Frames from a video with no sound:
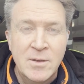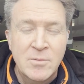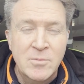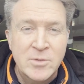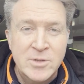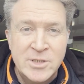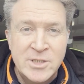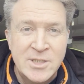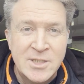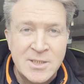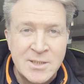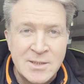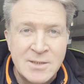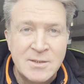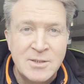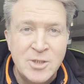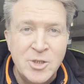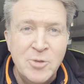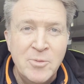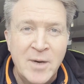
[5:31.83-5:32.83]
was
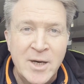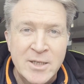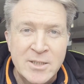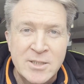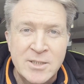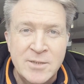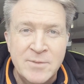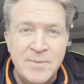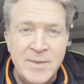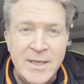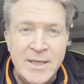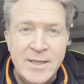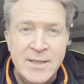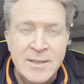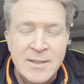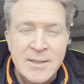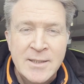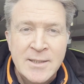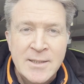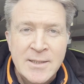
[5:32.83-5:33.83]
just too much to
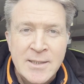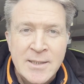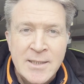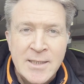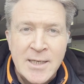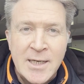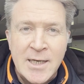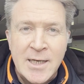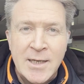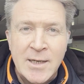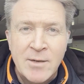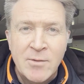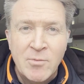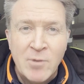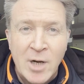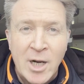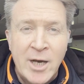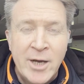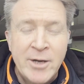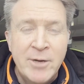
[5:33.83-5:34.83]
be
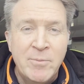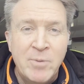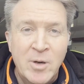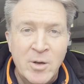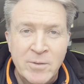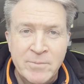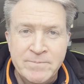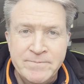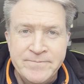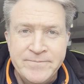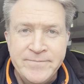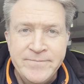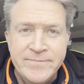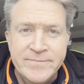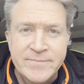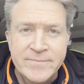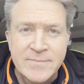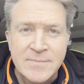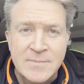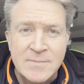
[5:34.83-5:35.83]
relied
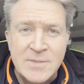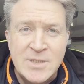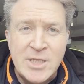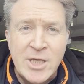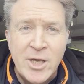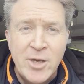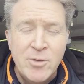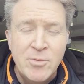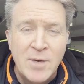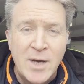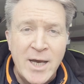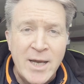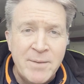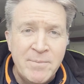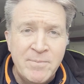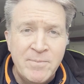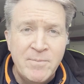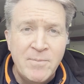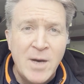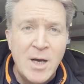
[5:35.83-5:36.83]
upon. So I
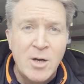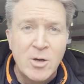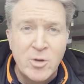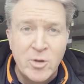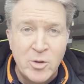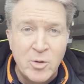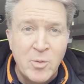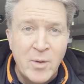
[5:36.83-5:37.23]
had Mark on the